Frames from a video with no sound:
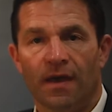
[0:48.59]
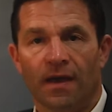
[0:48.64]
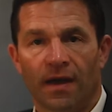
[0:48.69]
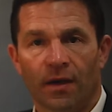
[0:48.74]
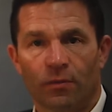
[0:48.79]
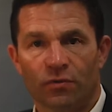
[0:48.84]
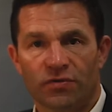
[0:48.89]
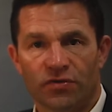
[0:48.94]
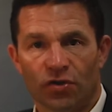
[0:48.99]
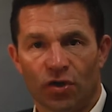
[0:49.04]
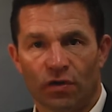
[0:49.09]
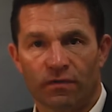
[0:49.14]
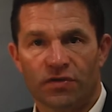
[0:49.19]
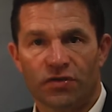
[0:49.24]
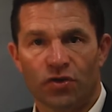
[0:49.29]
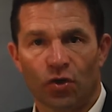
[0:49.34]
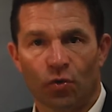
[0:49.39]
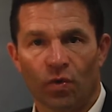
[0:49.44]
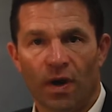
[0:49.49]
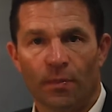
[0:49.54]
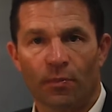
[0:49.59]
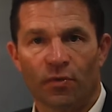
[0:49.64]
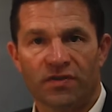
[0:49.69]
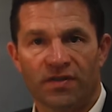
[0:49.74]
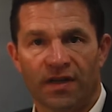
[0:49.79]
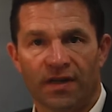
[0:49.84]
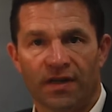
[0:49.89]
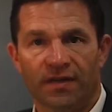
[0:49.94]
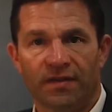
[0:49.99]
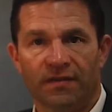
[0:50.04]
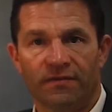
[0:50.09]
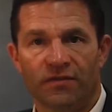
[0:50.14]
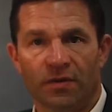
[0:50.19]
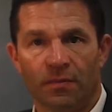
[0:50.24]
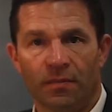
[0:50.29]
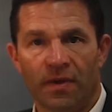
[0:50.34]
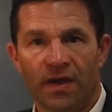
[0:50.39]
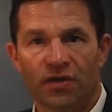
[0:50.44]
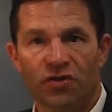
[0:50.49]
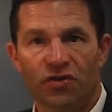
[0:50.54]
and I will serve as your representative to
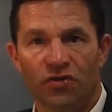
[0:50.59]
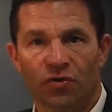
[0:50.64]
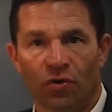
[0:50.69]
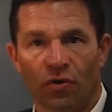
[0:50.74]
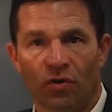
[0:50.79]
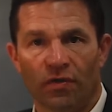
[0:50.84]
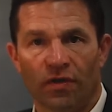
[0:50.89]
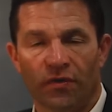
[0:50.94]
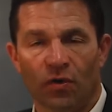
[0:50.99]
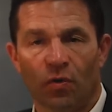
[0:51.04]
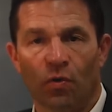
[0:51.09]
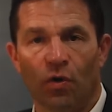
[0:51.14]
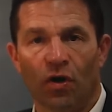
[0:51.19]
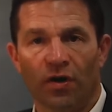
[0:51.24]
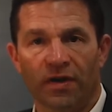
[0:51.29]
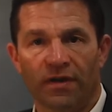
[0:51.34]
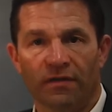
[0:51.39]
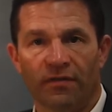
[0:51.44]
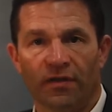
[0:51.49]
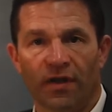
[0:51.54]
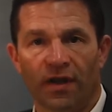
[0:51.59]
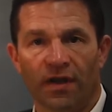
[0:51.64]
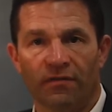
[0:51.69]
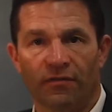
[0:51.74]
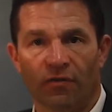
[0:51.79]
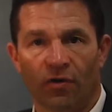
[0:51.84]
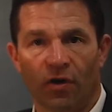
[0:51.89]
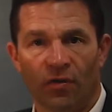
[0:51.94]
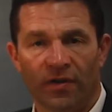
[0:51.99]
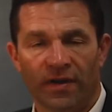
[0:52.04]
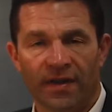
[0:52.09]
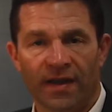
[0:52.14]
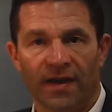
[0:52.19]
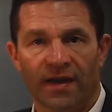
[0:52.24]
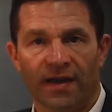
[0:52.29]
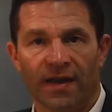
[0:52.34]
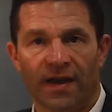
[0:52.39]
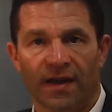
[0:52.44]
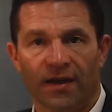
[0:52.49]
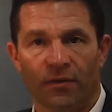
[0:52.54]
make sure that the quality of life for all
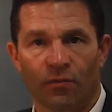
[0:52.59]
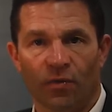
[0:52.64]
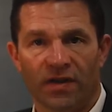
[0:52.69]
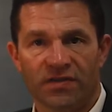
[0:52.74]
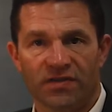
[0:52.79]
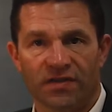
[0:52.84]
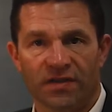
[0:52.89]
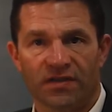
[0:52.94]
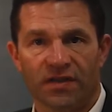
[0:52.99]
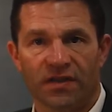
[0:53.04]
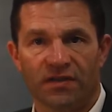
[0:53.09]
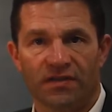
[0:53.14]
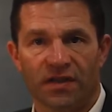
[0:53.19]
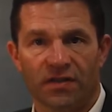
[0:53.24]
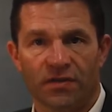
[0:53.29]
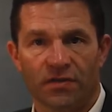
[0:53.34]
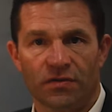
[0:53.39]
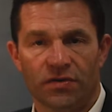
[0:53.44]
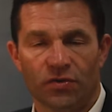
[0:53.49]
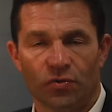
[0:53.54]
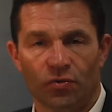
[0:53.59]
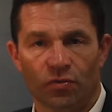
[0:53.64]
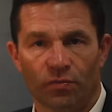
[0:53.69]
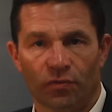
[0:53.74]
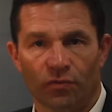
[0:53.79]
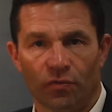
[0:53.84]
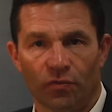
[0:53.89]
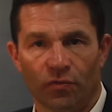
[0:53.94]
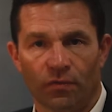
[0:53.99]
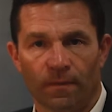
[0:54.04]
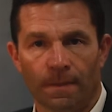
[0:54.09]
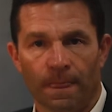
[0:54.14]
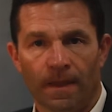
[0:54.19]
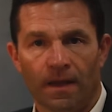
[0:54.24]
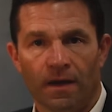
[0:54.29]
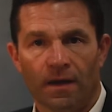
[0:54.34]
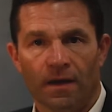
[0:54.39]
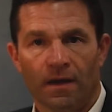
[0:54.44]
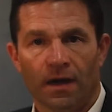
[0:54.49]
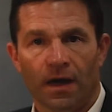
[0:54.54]
Indiana County residents continues to improve.
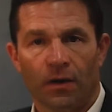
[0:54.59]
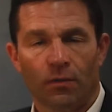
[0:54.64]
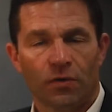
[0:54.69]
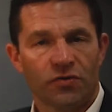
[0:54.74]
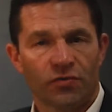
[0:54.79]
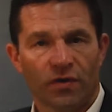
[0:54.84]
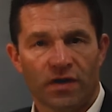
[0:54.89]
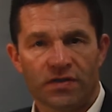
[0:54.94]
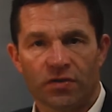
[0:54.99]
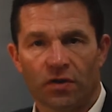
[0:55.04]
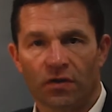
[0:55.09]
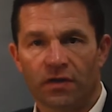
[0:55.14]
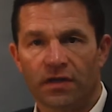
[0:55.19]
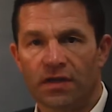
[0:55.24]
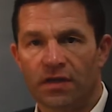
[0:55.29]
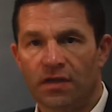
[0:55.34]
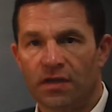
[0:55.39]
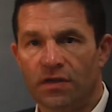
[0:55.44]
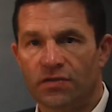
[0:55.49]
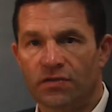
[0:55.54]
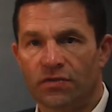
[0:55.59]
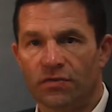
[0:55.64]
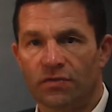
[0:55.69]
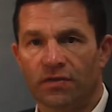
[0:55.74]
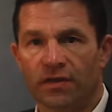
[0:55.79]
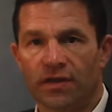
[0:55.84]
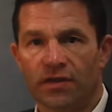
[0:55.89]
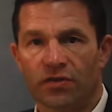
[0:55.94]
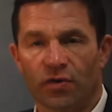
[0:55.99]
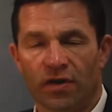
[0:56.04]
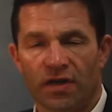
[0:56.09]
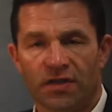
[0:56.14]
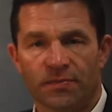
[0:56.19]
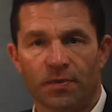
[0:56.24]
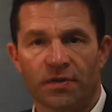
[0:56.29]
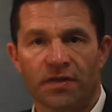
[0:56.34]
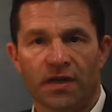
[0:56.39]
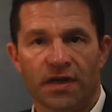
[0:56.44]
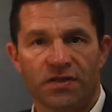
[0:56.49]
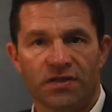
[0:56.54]
I will address our key issues like
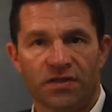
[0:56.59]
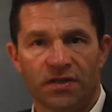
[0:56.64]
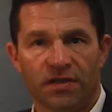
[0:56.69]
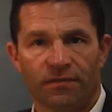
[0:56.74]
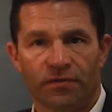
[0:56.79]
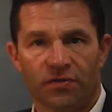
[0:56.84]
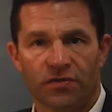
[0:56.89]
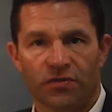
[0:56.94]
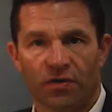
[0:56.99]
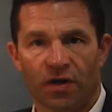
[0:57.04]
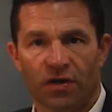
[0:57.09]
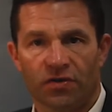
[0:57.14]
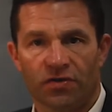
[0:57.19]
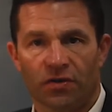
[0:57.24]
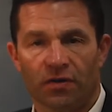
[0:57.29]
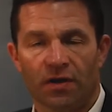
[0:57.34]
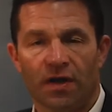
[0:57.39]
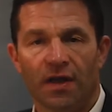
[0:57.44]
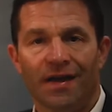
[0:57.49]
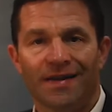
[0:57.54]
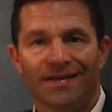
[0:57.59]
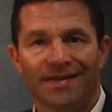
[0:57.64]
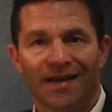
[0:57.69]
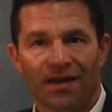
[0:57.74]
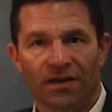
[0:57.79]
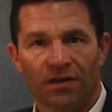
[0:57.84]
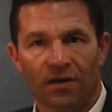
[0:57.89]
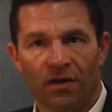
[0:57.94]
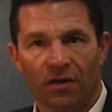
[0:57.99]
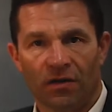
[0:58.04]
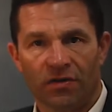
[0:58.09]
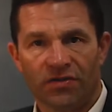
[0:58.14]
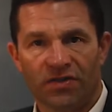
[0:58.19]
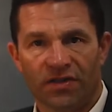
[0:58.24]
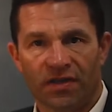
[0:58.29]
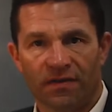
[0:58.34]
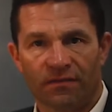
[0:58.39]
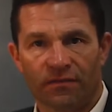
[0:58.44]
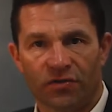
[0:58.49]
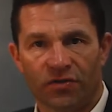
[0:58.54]
transportation infrastructure,
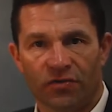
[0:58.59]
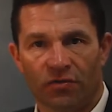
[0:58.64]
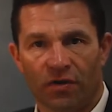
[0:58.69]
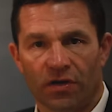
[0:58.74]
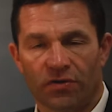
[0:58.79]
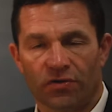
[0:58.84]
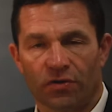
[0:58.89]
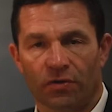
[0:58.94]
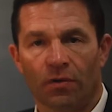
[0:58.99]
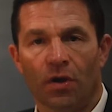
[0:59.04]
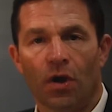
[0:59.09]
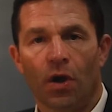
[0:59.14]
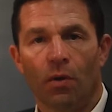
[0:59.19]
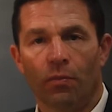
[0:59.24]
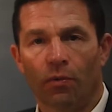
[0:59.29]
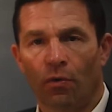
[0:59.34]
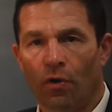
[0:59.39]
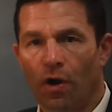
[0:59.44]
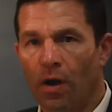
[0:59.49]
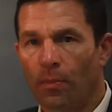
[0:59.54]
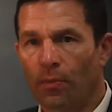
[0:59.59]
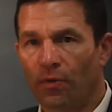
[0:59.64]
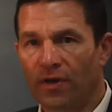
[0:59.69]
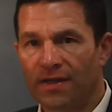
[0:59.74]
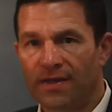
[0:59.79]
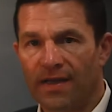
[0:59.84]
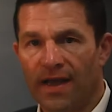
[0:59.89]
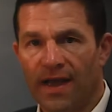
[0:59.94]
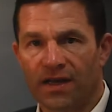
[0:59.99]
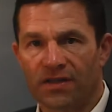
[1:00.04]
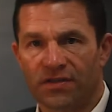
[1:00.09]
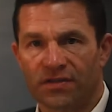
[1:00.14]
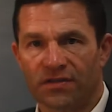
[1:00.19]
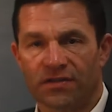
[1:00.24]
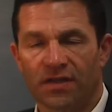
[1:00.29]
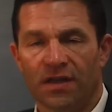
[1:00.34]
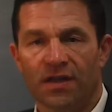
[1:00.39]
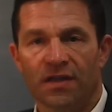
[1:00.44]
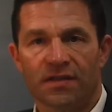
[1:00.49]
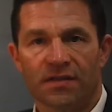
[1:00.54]
technology infrastructure, property
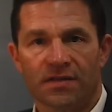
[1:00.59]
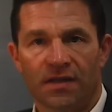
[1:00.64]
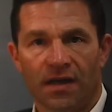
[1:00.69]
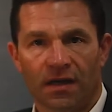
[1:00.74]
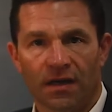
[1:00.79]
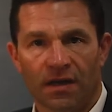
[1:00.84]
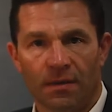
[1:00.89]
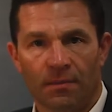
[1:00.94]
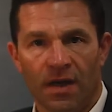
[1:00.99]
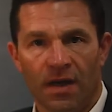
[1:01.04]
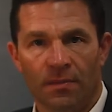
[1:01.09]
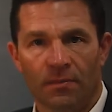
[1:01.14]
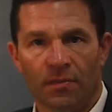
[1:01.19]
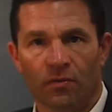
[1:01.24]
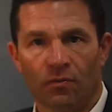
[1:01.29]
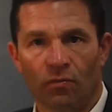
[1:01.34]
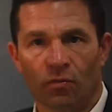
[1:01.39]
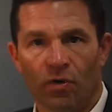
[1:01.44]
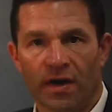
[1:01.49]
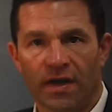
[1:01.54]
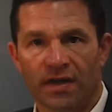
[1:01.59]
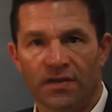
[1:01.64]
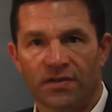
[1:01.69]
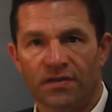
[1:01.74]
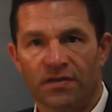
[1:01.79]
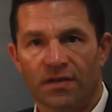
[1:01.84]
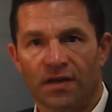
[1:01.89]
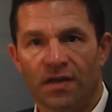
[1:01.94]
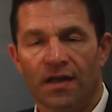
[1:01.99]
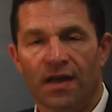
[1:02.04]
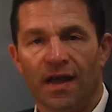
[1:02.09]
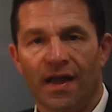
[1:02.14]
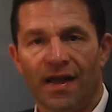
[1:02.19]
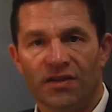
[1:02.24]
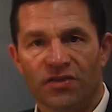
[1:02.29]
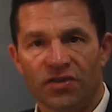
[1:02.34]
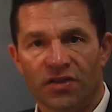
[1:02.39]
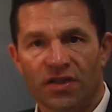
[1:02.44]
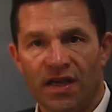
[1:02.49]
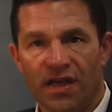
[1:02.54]
taxes, Second Amendment rights,
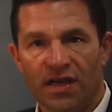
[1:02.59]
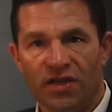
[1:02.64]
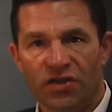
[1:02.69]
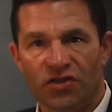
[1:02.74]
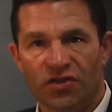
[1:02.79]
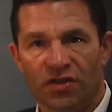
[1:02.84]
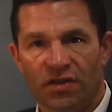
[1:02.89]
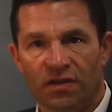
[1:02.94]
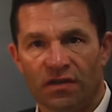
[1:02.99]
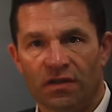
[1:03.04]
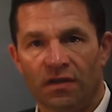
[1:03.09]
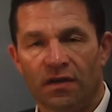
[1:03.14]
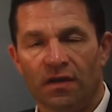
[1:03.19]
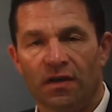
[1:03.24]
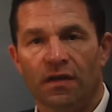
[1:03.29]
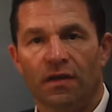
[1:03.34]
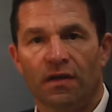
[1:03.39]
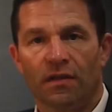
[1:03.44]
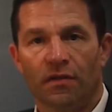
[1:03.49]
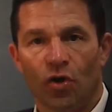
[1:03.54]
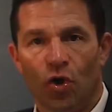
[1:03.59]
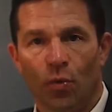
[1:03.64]
education, the